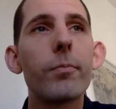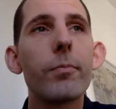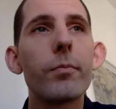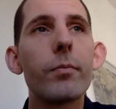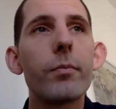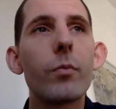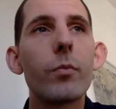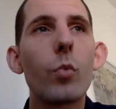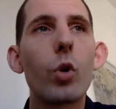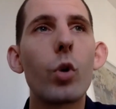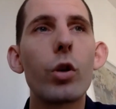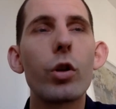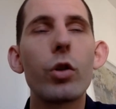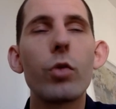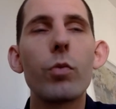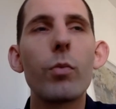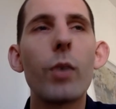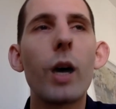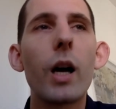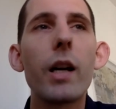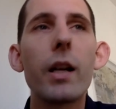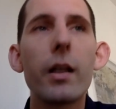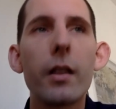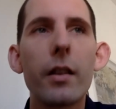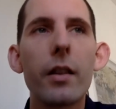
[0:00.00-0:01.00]
what you
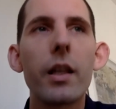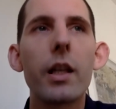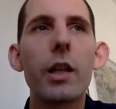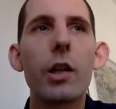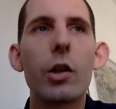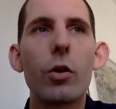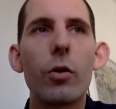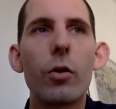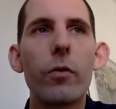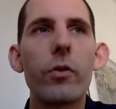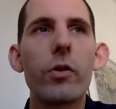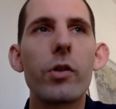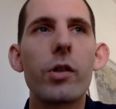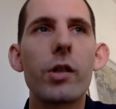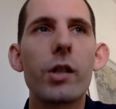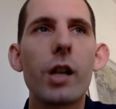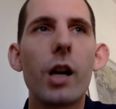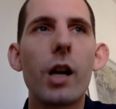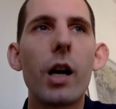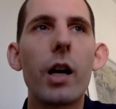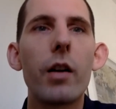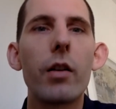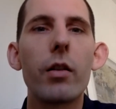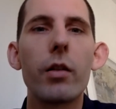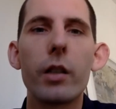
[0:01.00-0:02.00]
might think of as
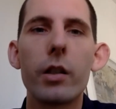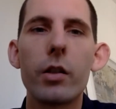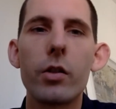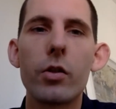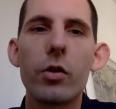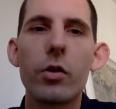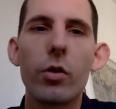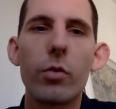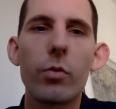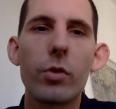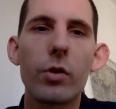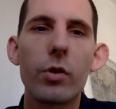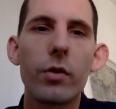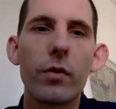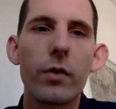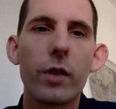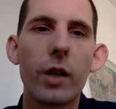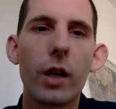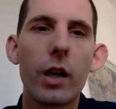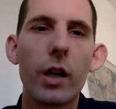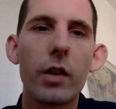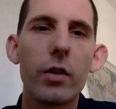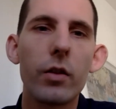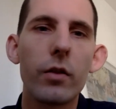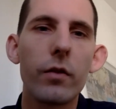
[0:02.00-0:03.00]
style in terms of
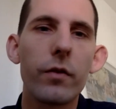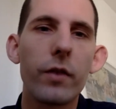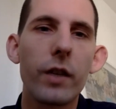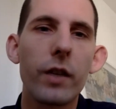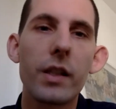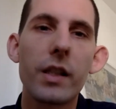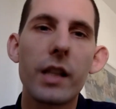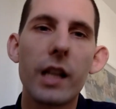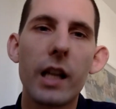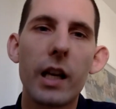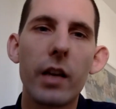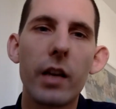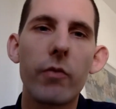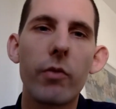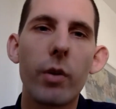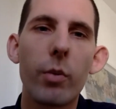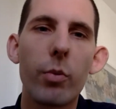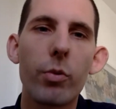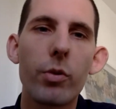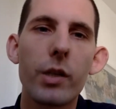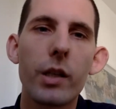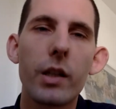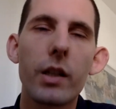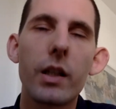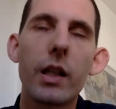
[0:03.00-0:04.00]
kind of aesthetic
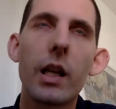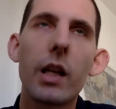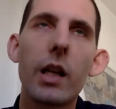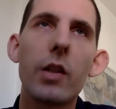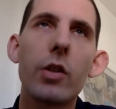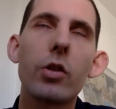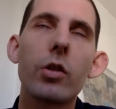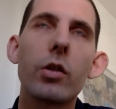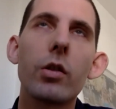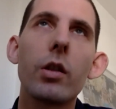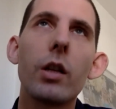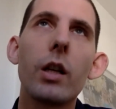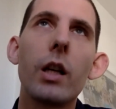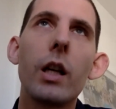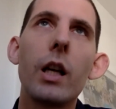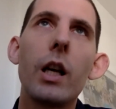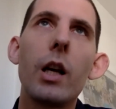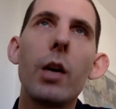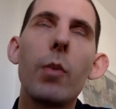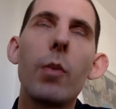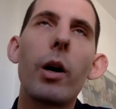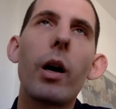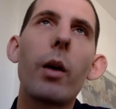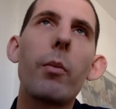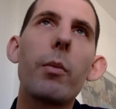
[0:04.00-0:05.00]
representation.
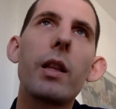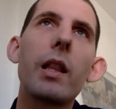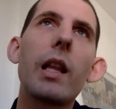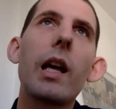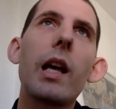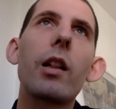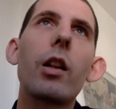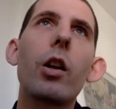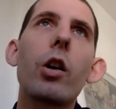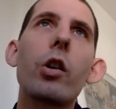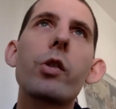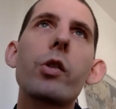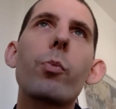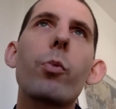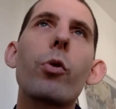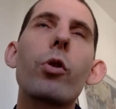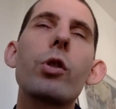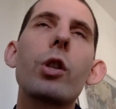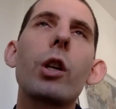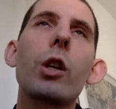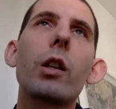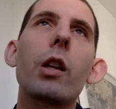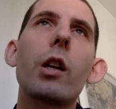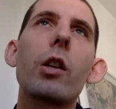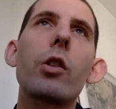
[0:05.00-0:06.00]
But I mean, that last
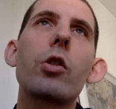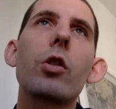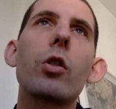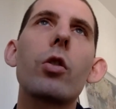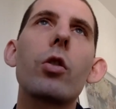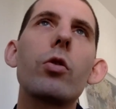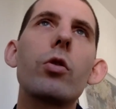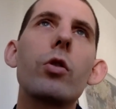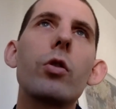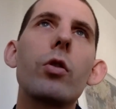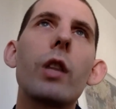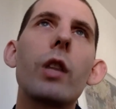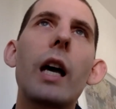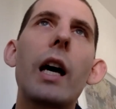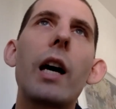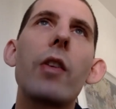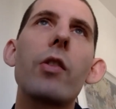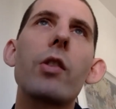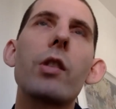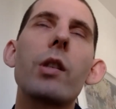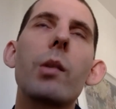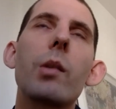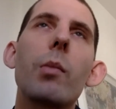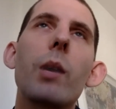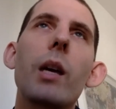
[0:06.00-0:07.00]
project I showed you, the
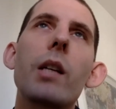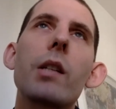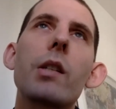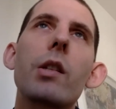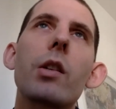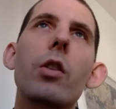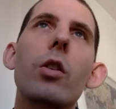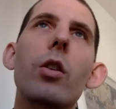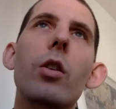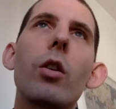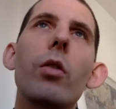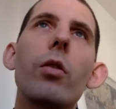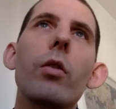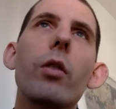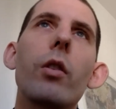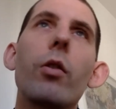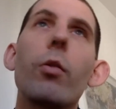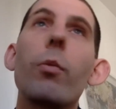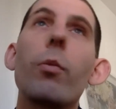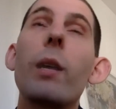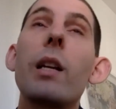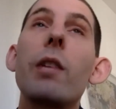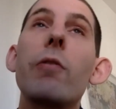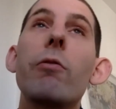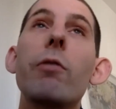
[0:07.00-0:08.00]
house in Mexico, there are
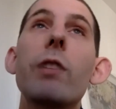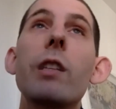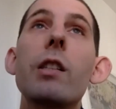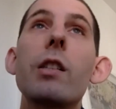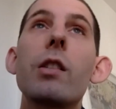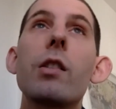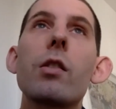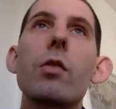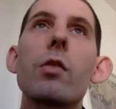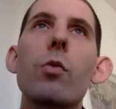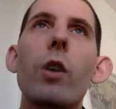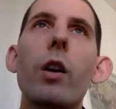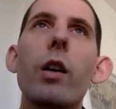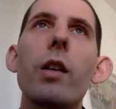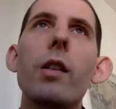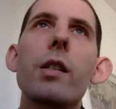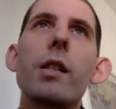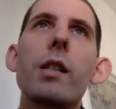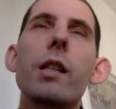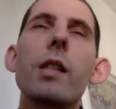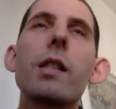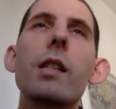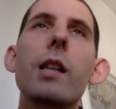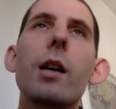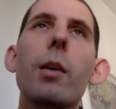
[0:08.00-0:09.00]
many reasons why it
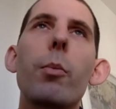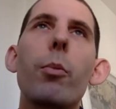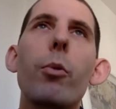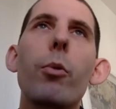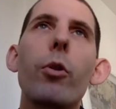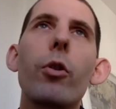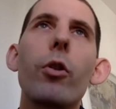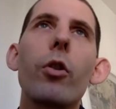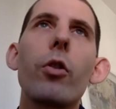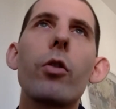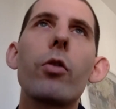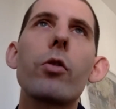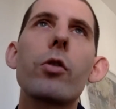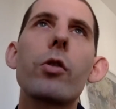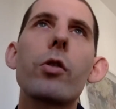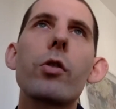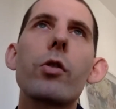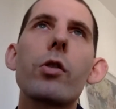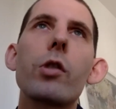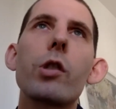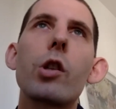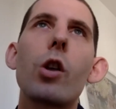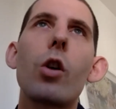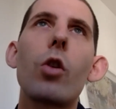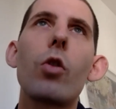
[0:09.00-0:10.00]
sits up on those
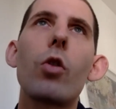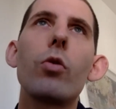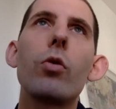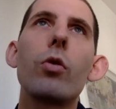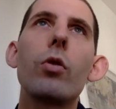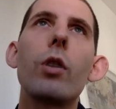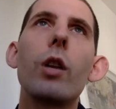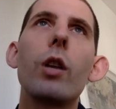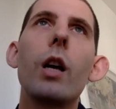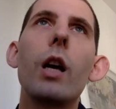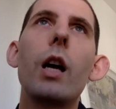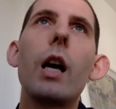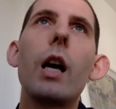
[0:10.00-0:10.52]
stone